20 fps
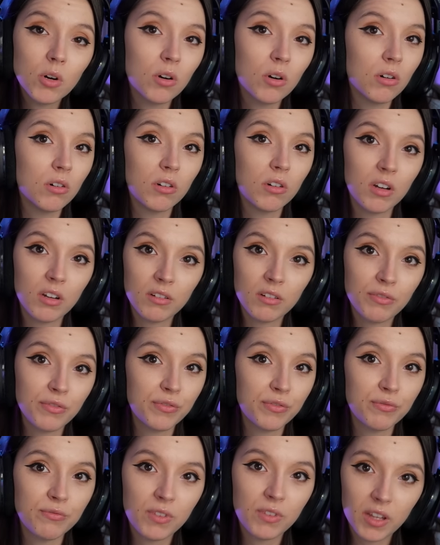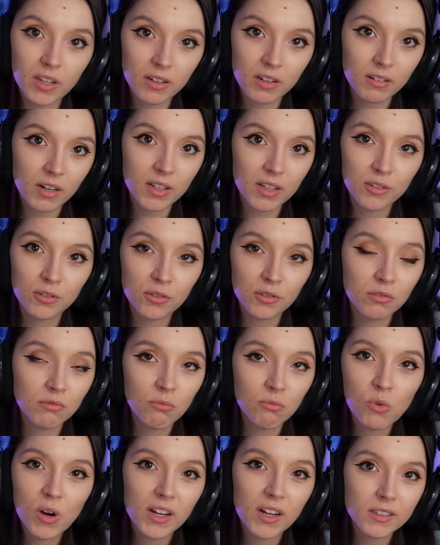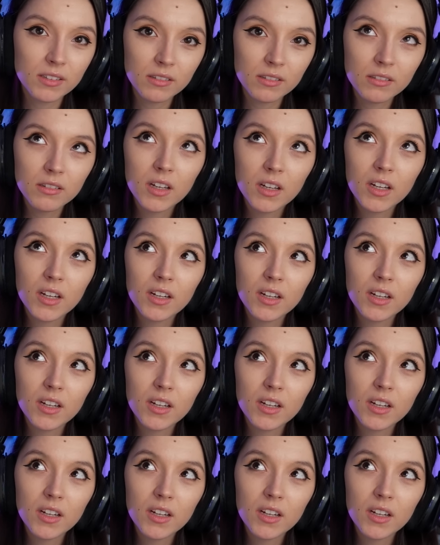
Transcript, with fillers: or if they're, I don't know, one